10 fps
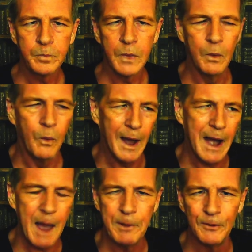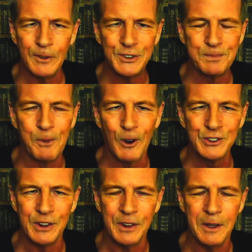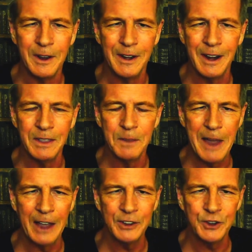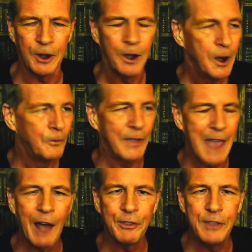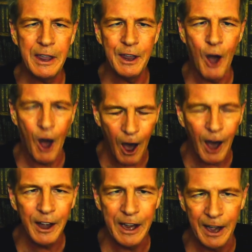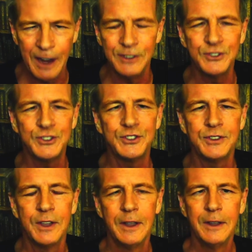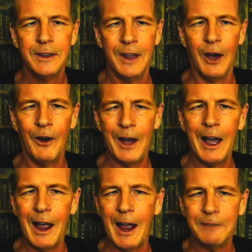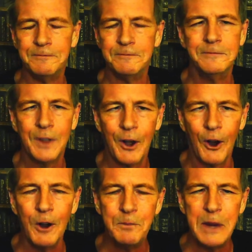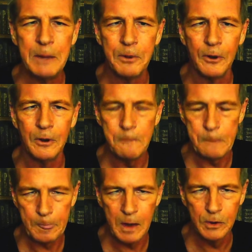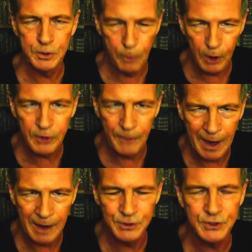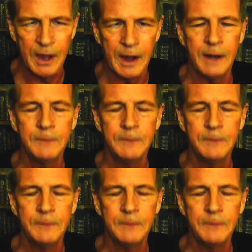What happened with sports in the past year without the audience? You know, I've heard people sports fans say